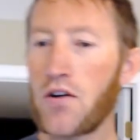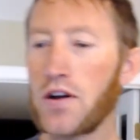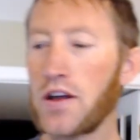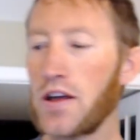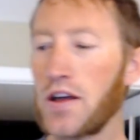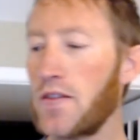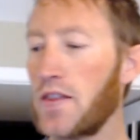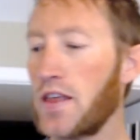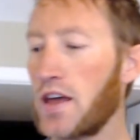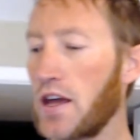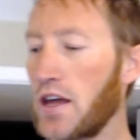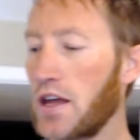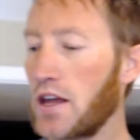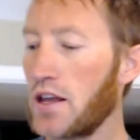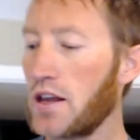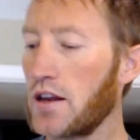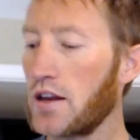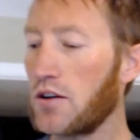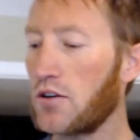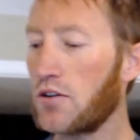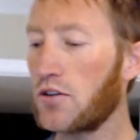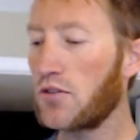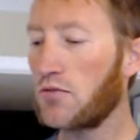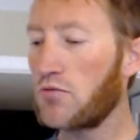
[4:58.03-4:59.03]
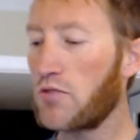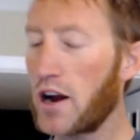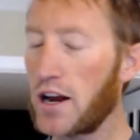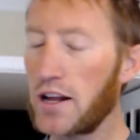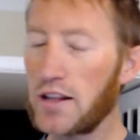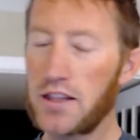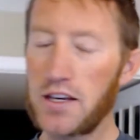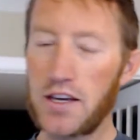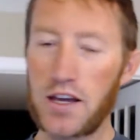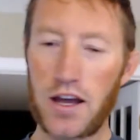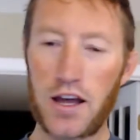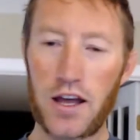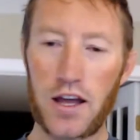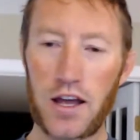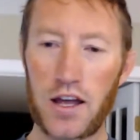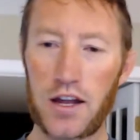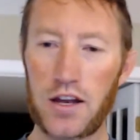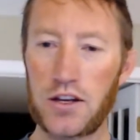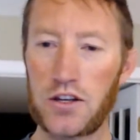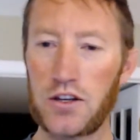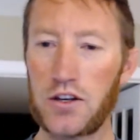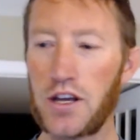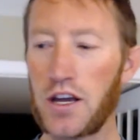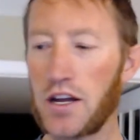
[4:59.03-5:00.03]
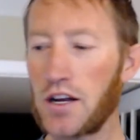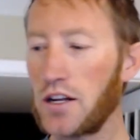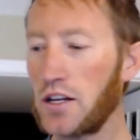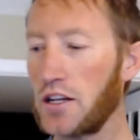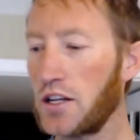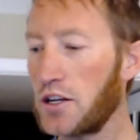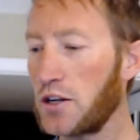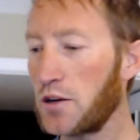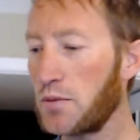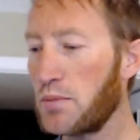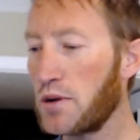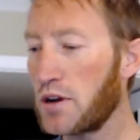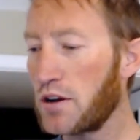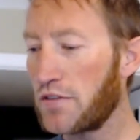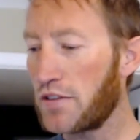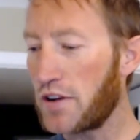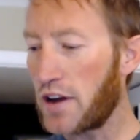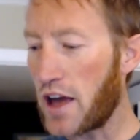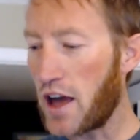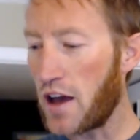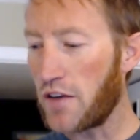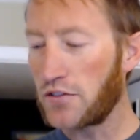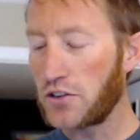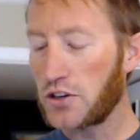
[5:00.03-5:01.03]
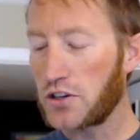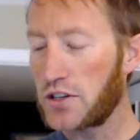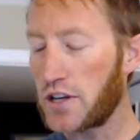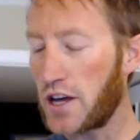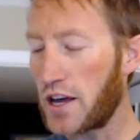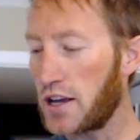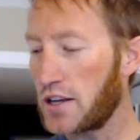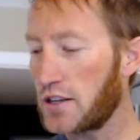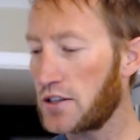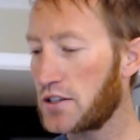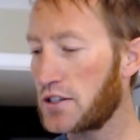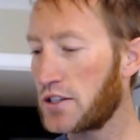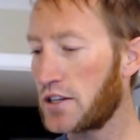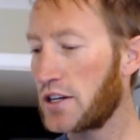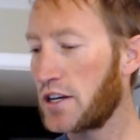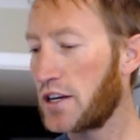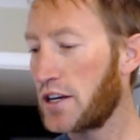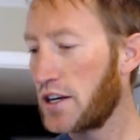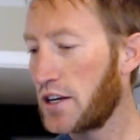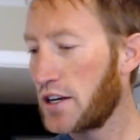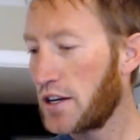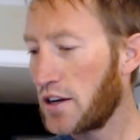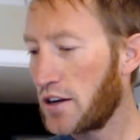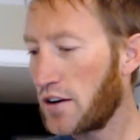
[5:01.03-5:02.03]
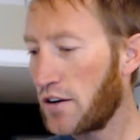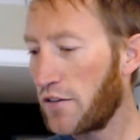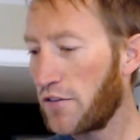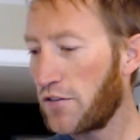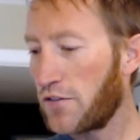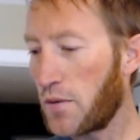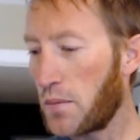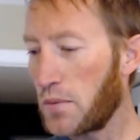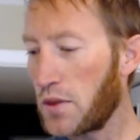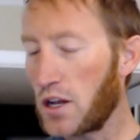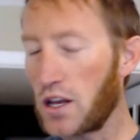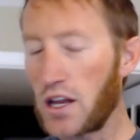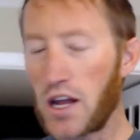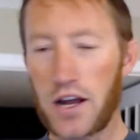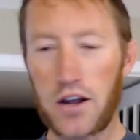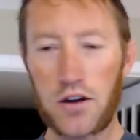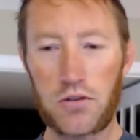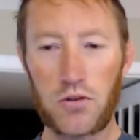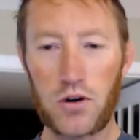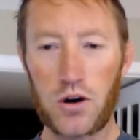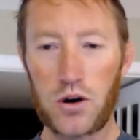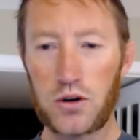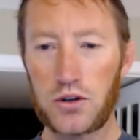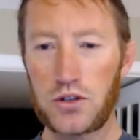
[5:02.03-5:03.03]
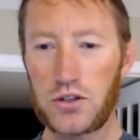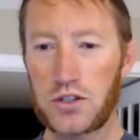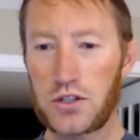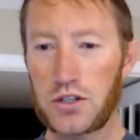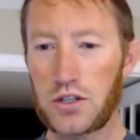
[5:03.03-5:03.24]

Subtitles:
and then right at the end, you get a little bit of an aftertaste from the light roast.